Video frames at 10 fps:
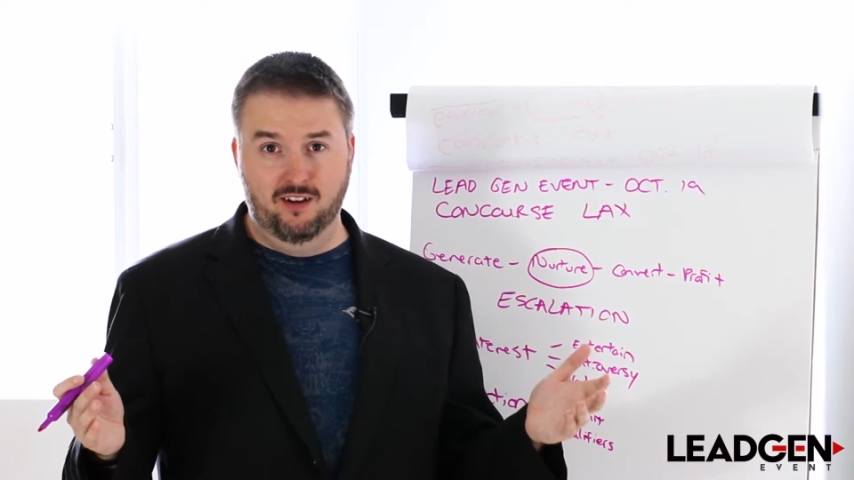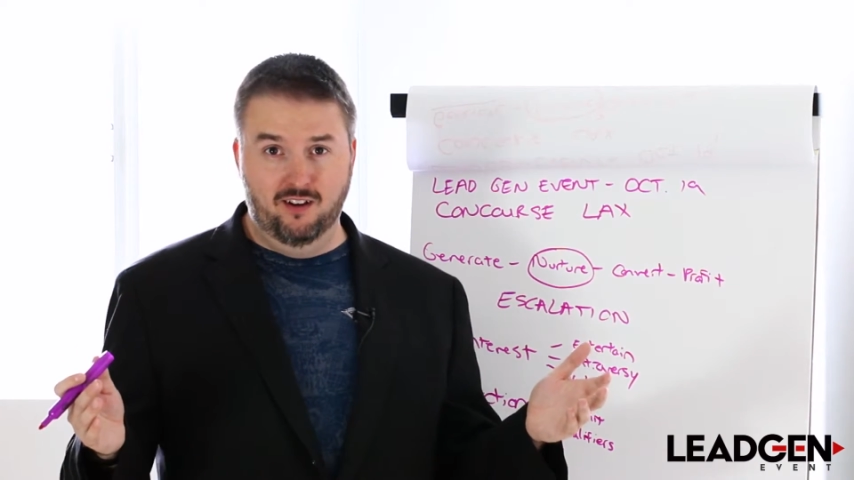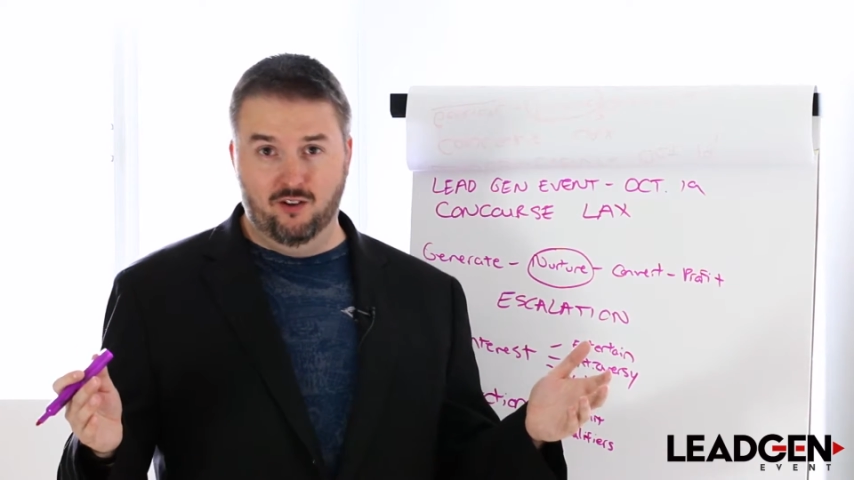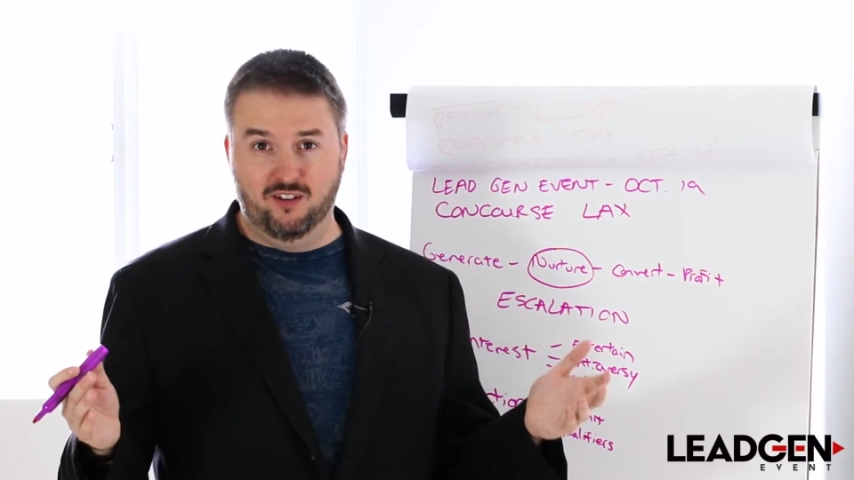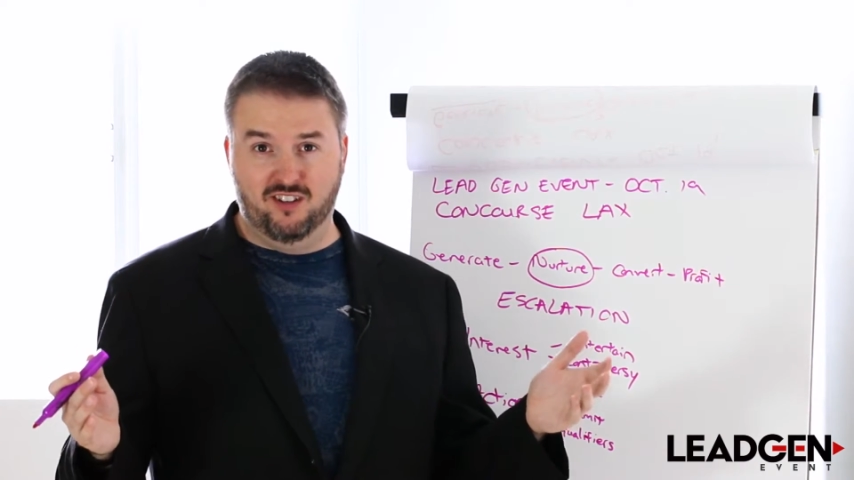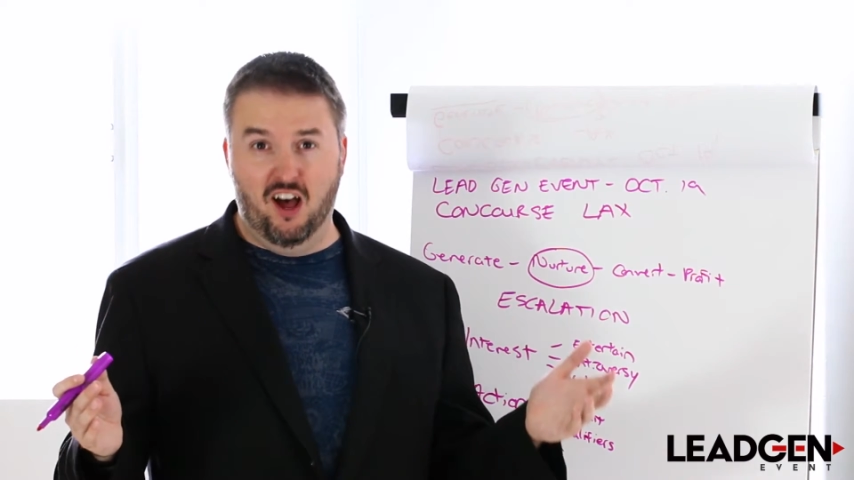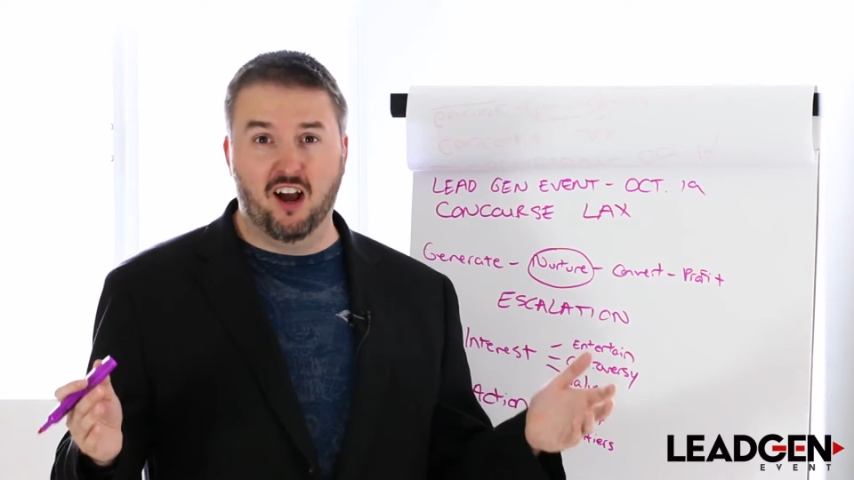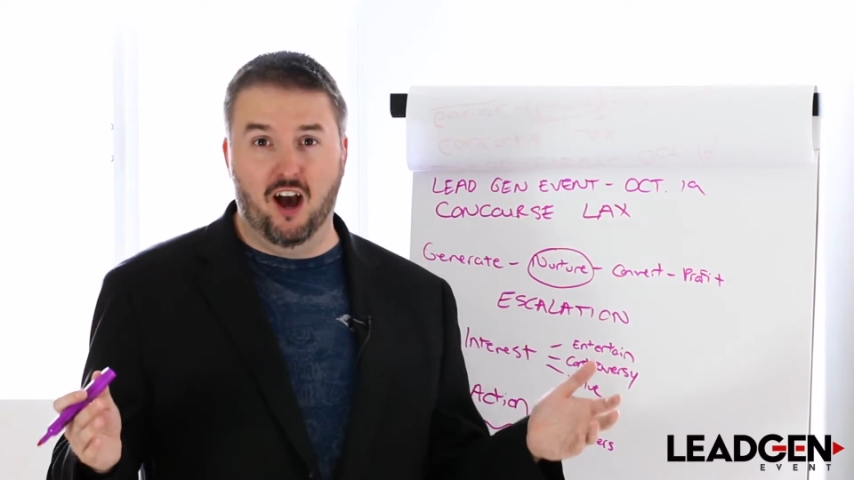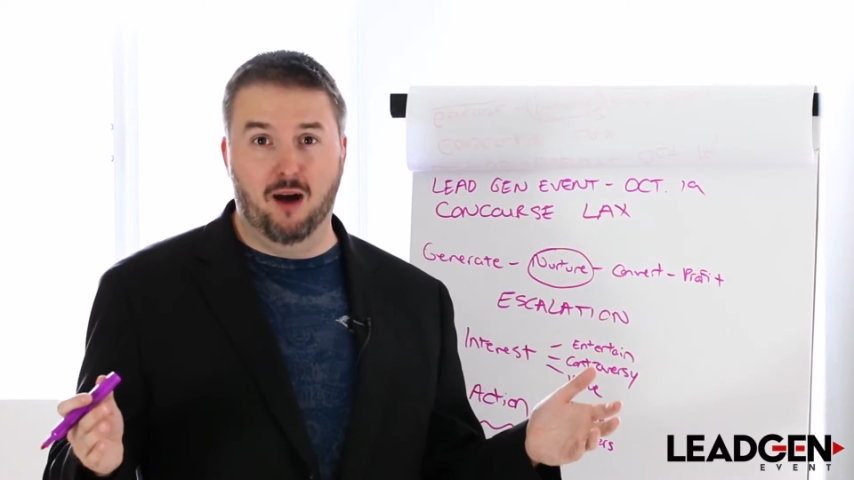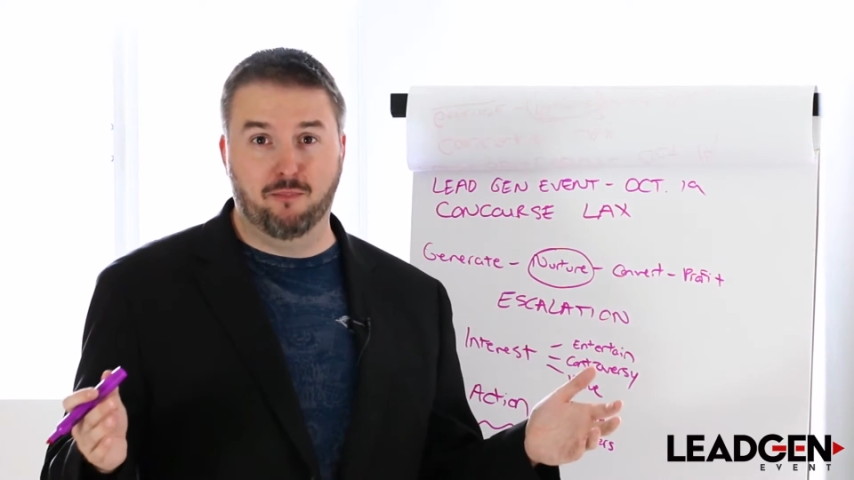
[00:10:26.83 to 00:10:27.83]
or the
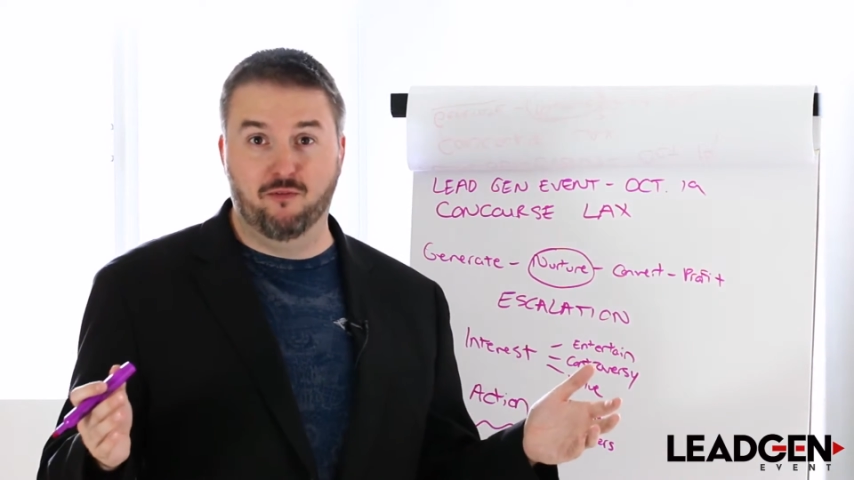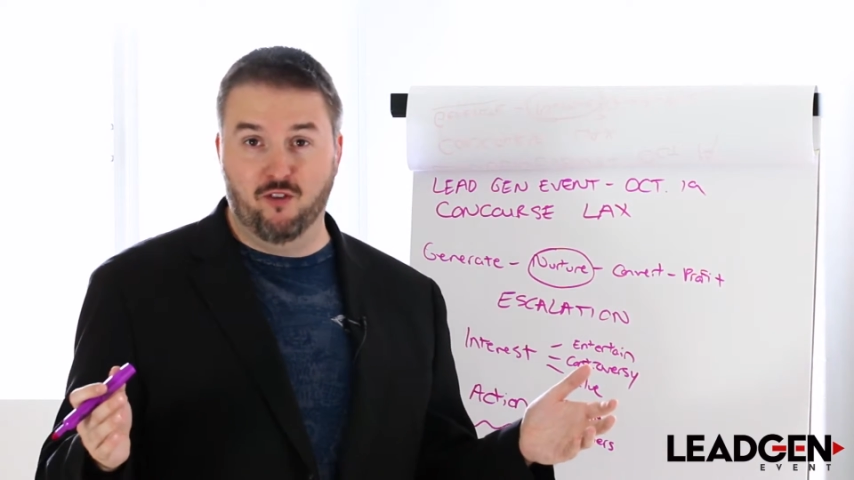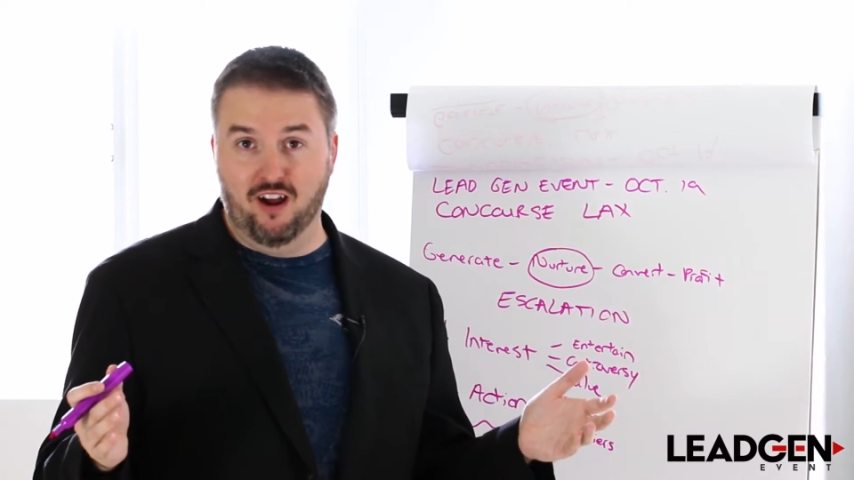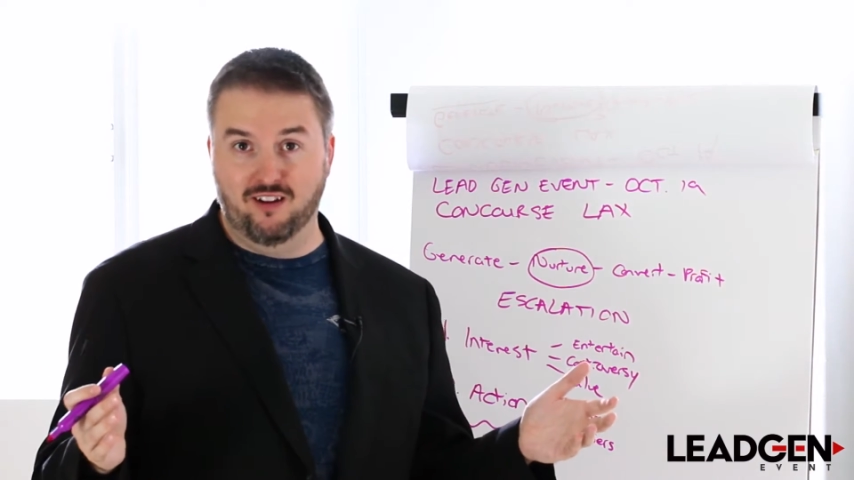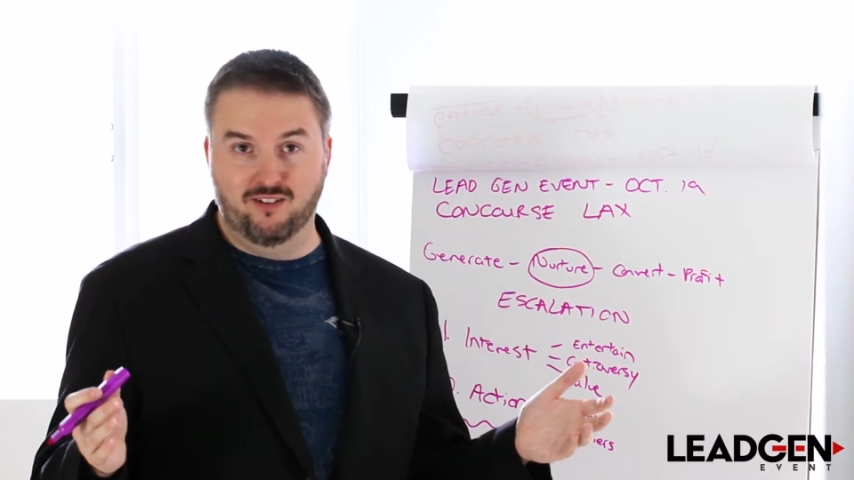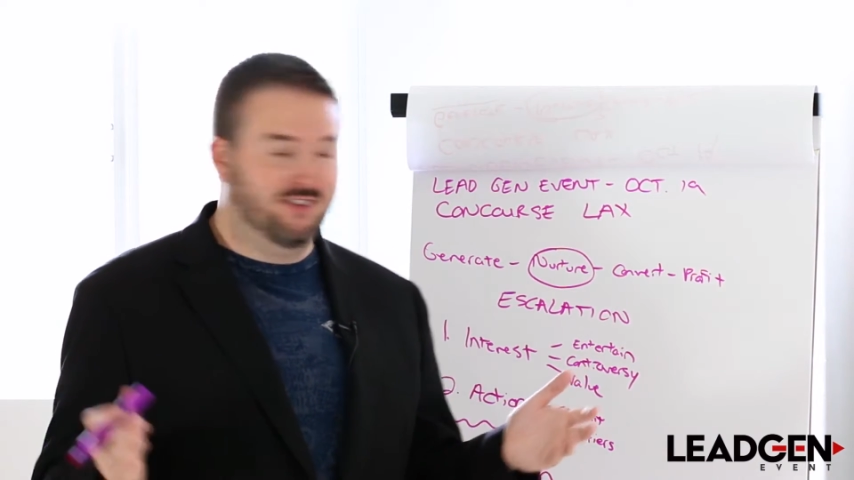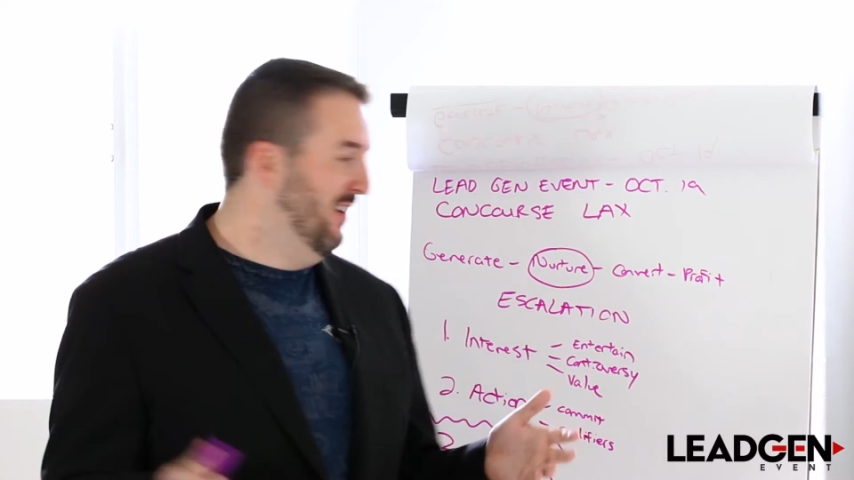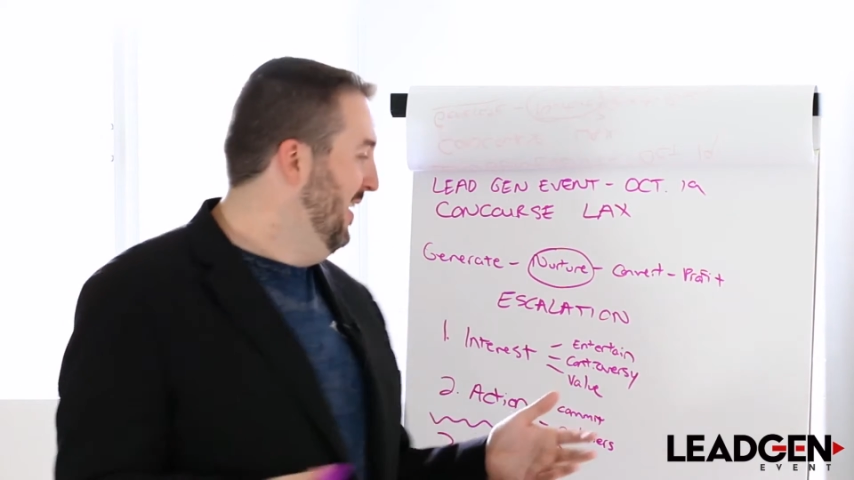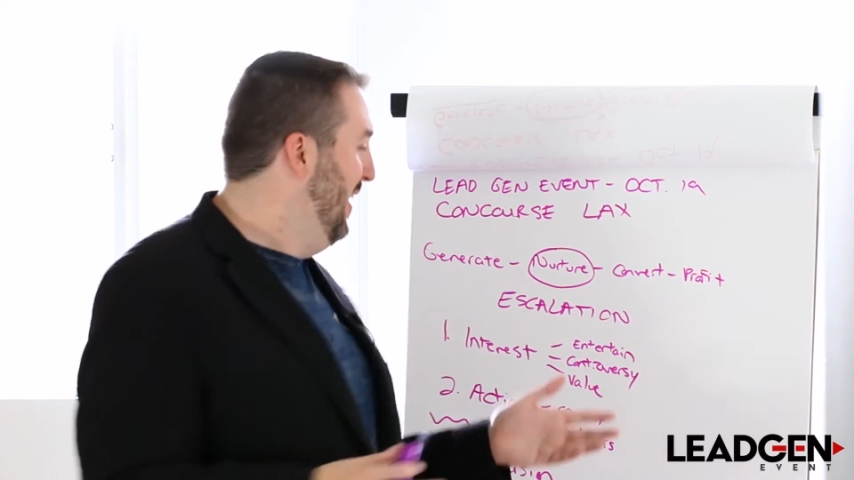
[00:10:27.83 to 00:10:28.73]
sock hop friends,